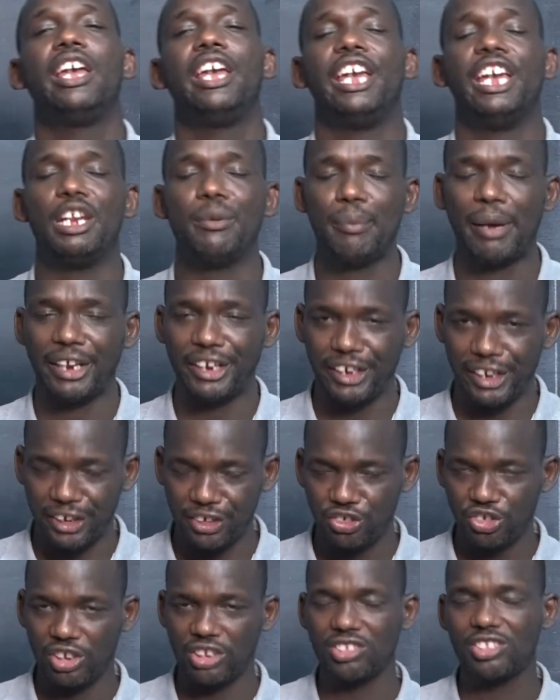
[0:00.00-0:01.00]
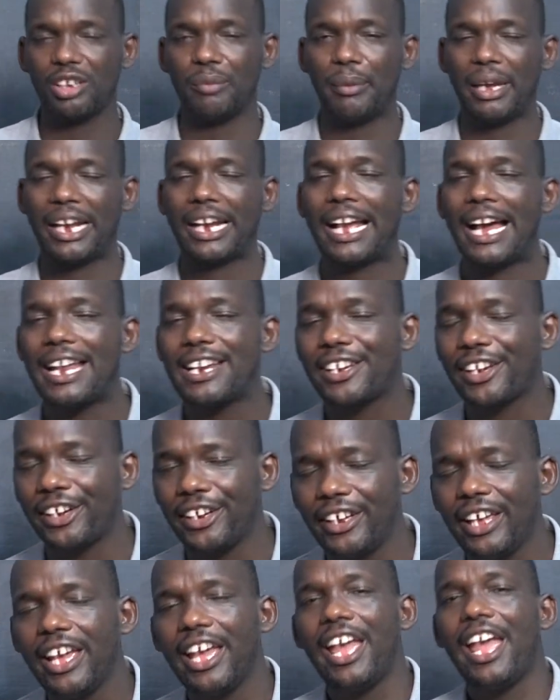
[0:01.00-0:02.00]
in my nations, in my country,
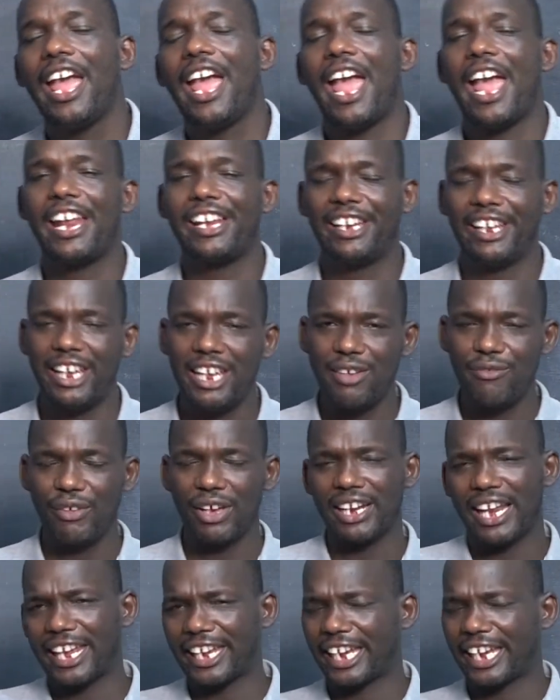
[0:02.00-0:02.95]
and even I